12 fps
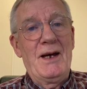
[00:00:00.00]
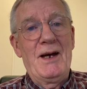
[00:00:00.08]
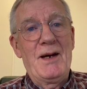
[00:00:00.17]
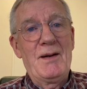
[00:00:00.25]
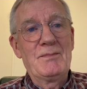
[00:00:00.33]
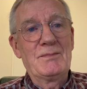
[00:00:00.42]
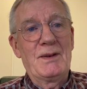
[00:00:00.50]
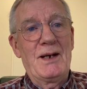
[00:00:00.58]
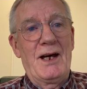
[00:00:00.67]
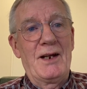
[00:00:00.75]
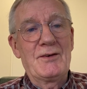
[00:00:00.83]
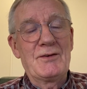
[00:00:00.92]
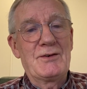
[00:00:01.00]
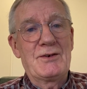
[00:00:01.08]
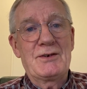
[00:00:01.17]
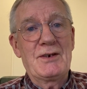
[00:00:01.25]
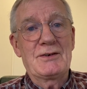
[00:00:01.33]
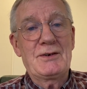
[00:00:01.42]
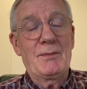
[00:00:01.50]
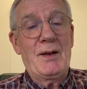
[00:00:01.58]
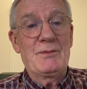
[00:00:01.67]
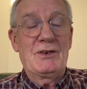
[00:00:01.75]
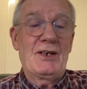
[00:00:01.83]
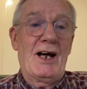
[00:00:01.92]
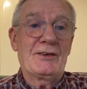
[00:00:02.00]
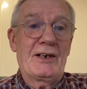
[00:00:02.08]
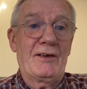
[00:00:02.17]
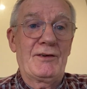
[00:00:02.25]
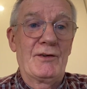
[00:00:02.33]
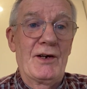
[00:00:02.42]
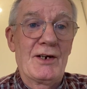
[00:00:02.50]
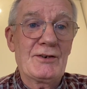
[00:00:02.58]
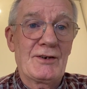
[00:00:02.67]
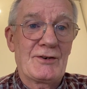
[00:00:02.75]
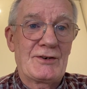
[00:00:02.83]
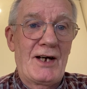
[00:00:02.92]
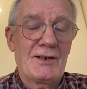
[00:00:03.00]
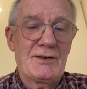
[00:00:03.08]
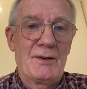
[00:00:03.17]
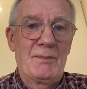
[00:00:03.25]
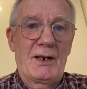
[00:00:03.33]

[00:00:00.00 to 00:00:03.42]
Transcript: and sometimes it's hard to get the rehearsal started